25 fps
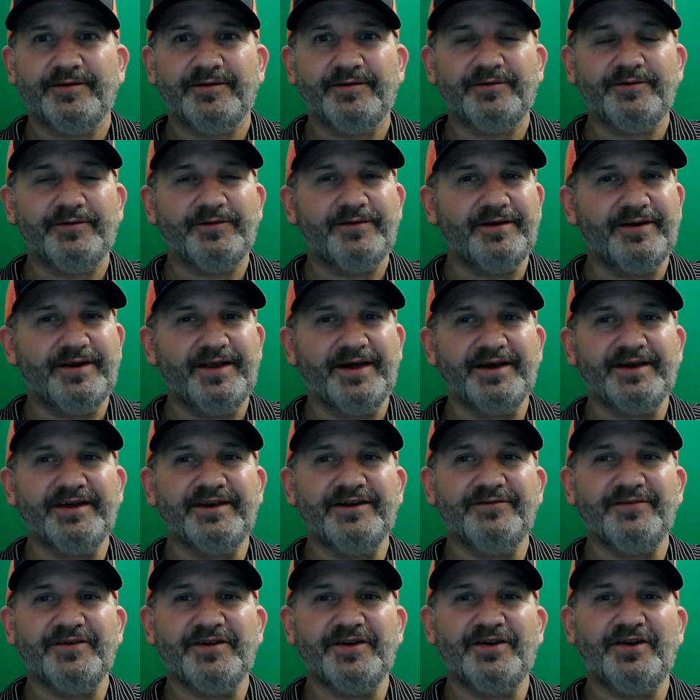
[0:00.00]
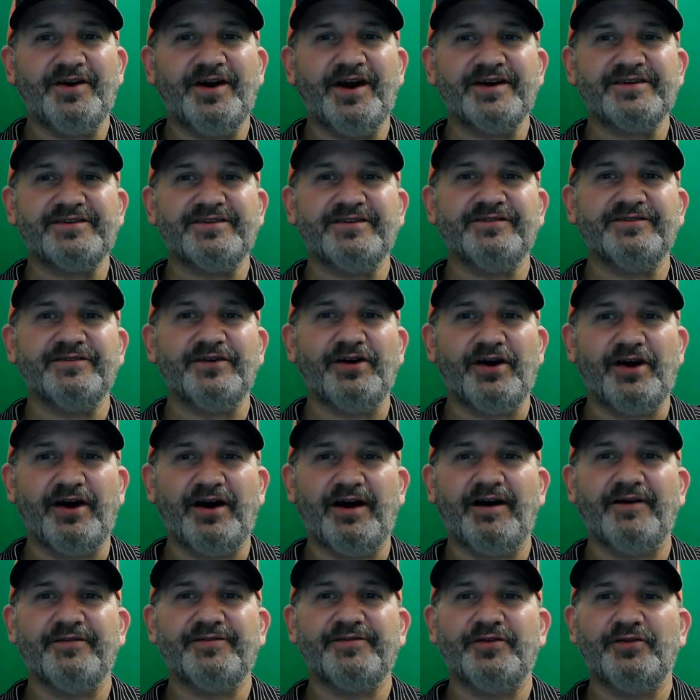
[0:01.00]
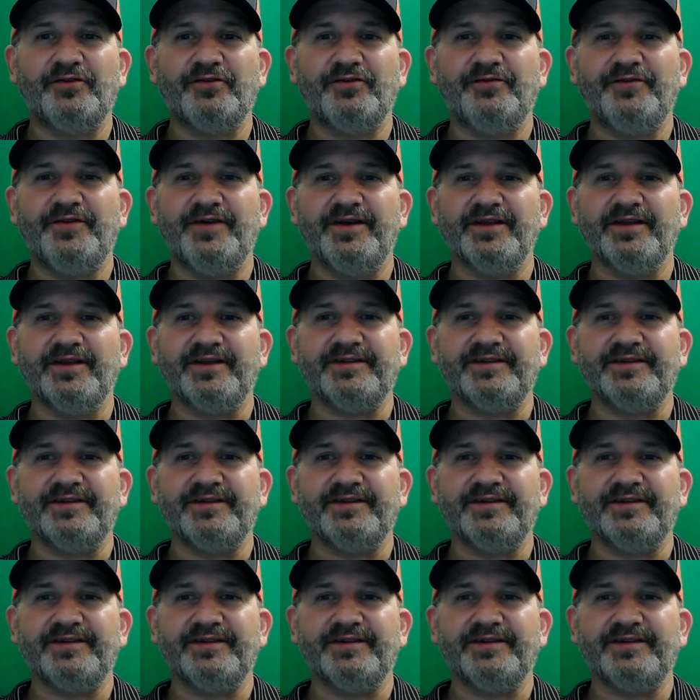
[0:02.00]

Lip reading: Negative interactions often reveal